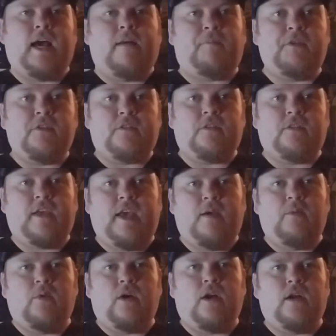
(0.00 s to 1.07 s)
This is a game
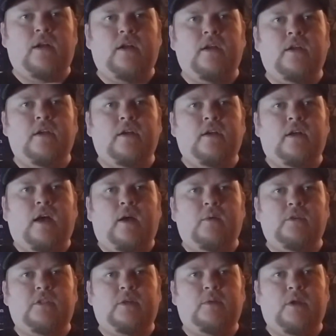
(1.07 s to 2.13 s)
where I
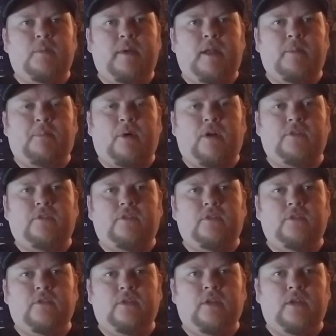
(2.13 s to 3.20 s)
wish they would have made a part
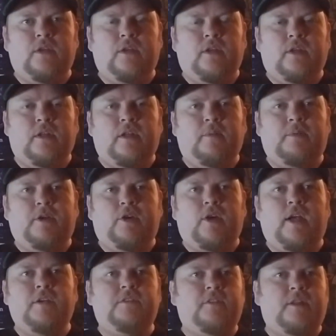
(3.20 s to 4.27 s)
2. It'd be
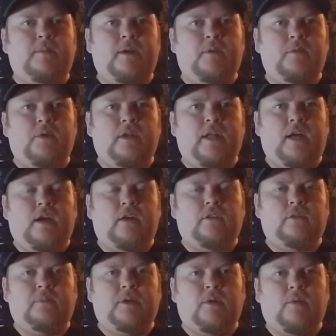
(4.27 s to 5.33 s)
crazy if they made one now, because
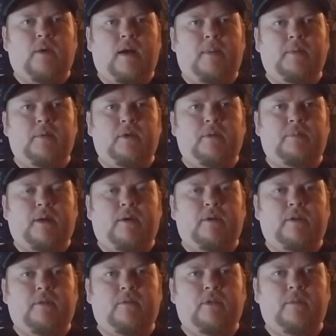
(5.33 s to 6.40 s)
it's been a while. You probably
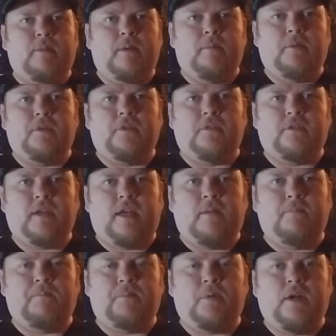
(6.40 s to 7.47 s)
wouldn't even really remember this game.
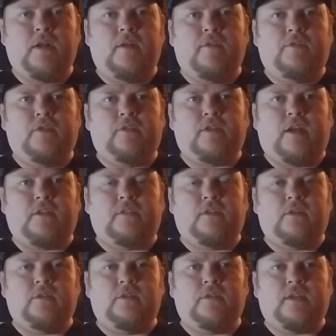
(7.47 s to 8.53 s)
But if you saw a
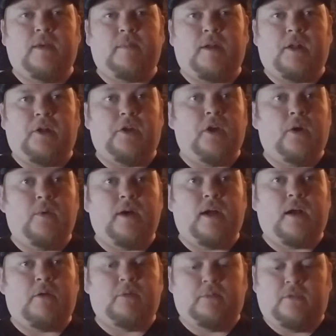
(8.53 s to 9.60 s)
sequel to this game out of
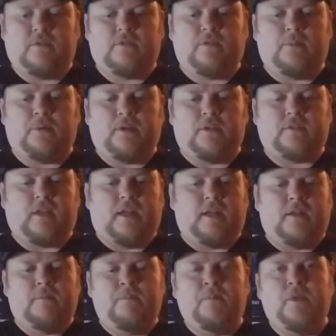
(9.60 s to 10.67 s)
nowhere, I would be super excited.
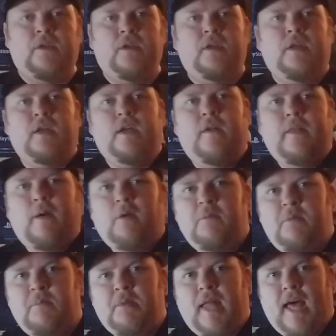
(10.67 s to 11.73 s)
And that would
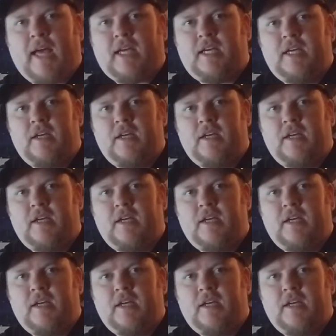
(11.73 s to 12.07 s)
be Black.